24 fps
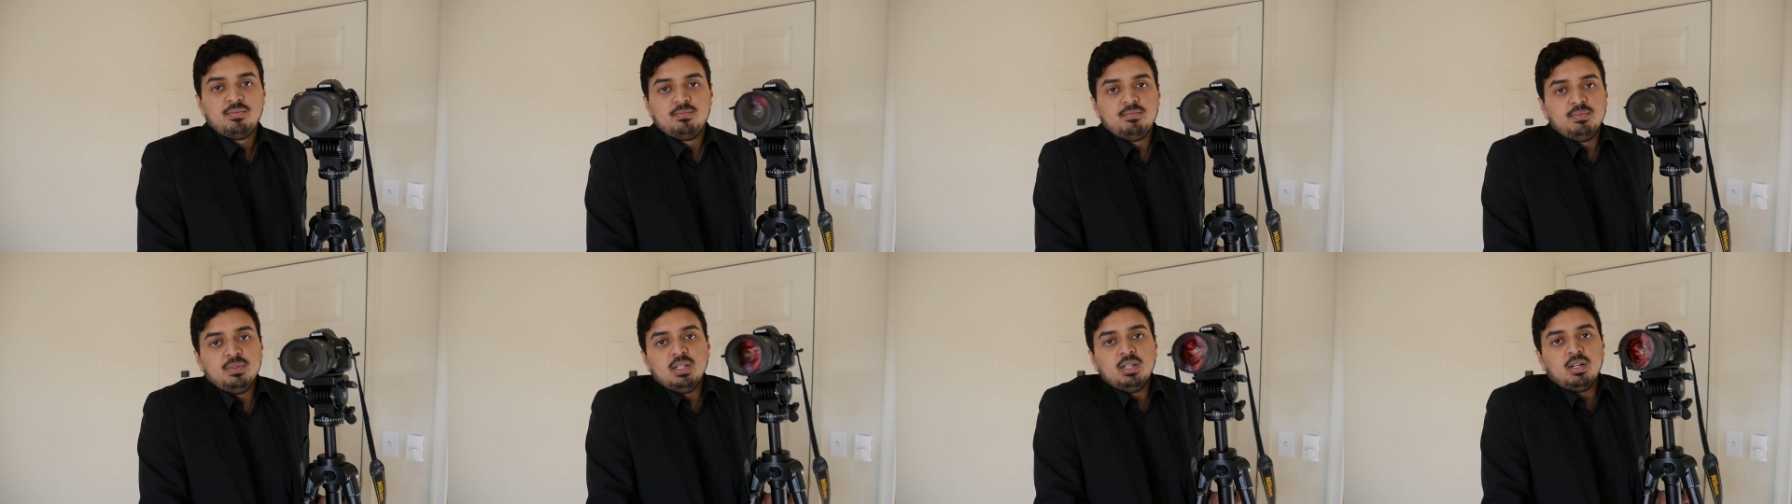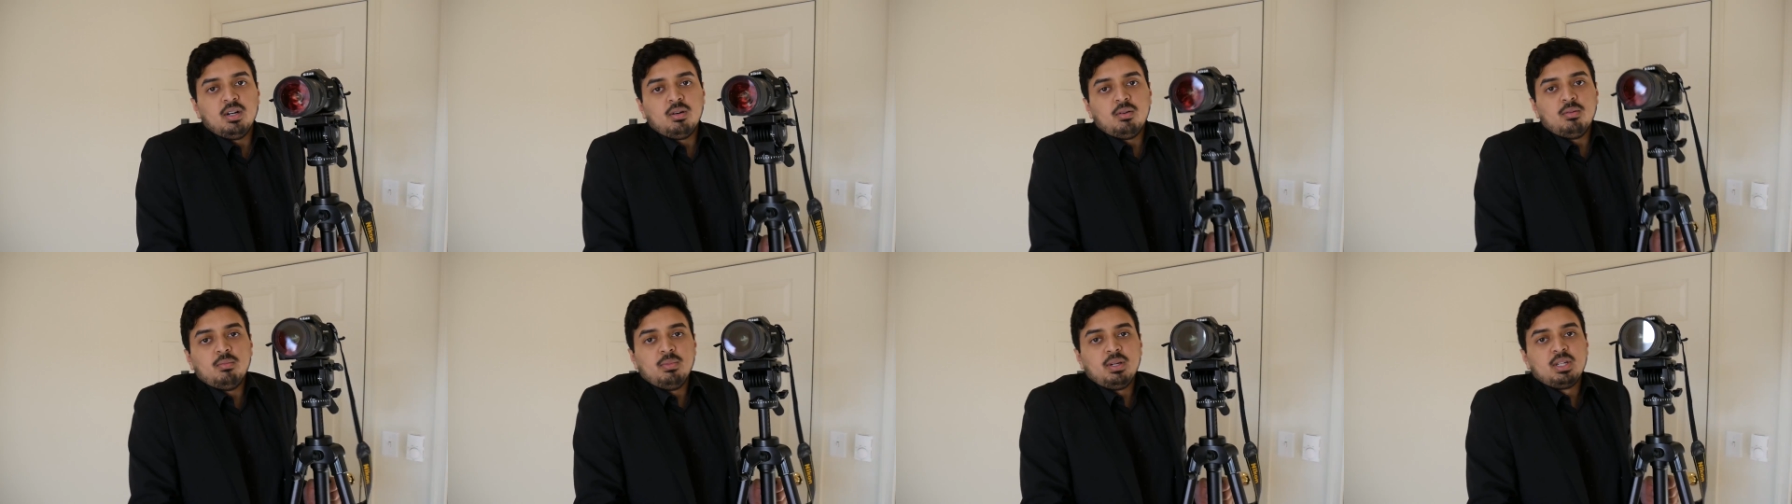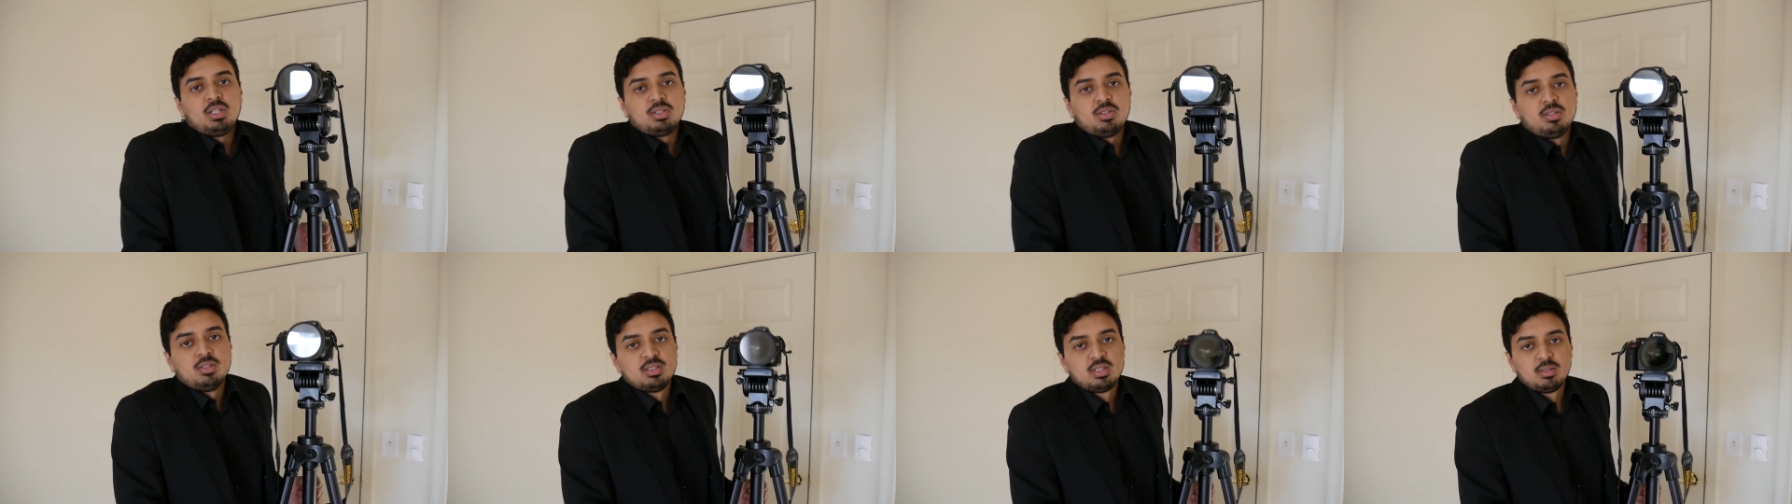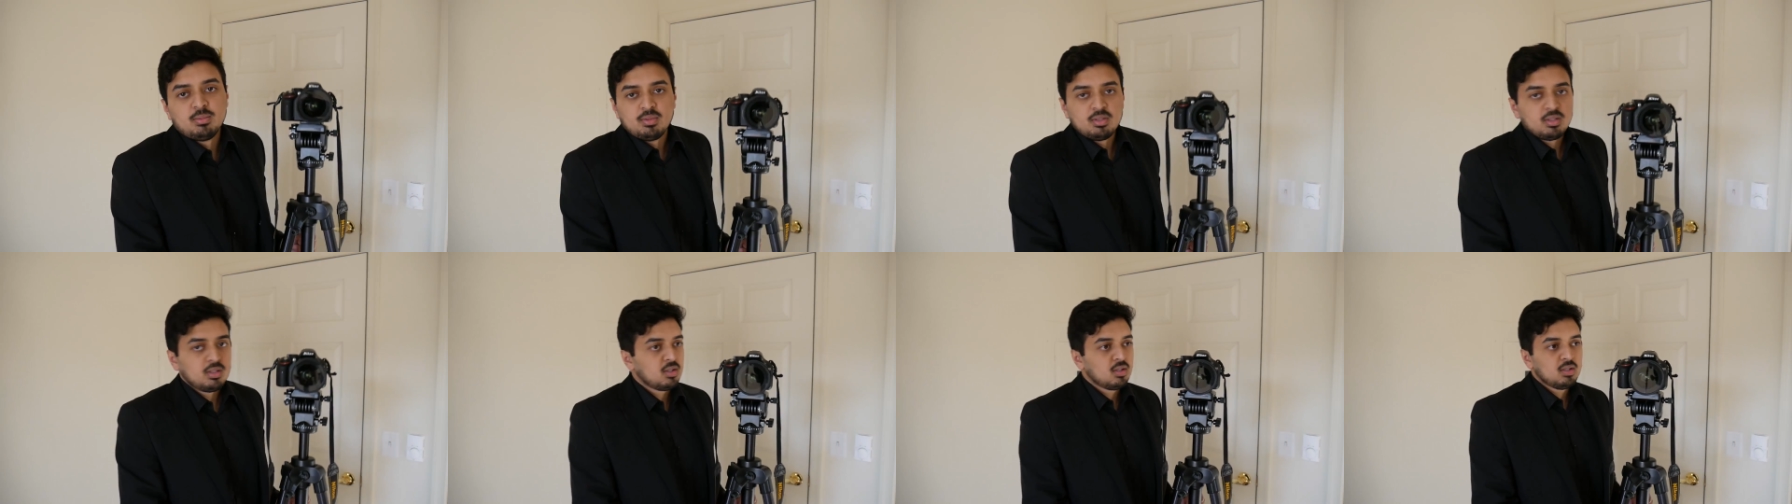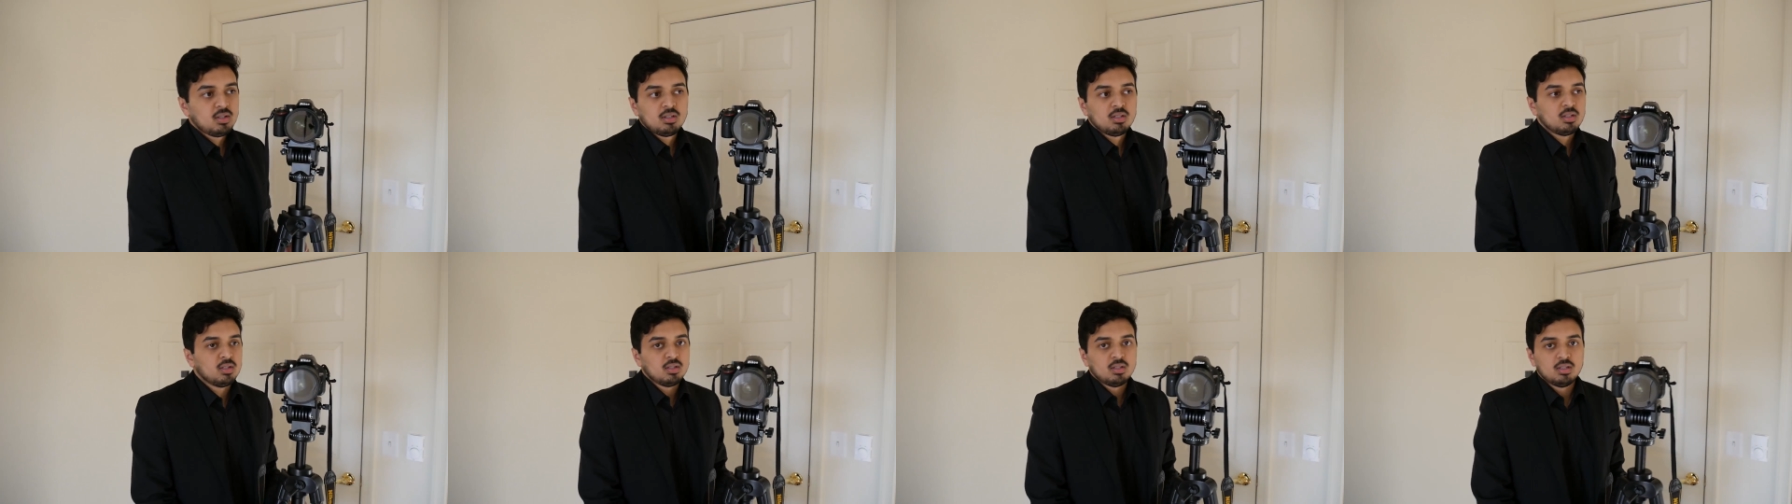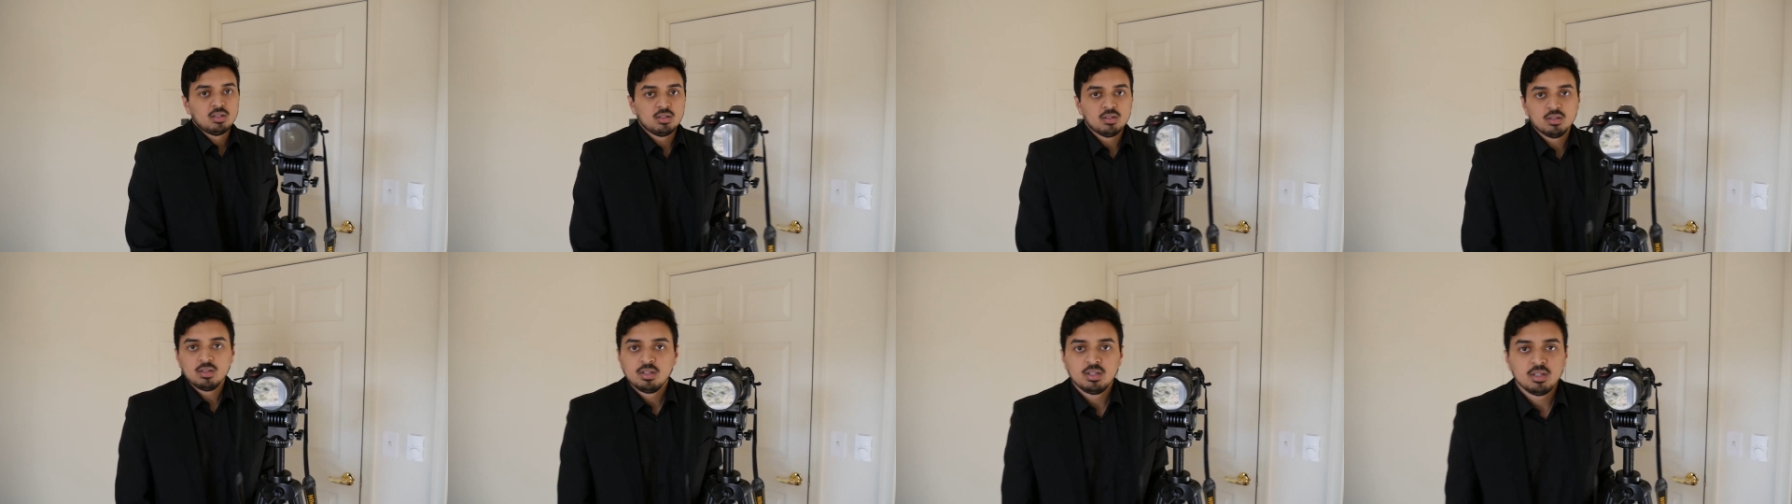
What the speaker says: you know, make sure it's stable. No.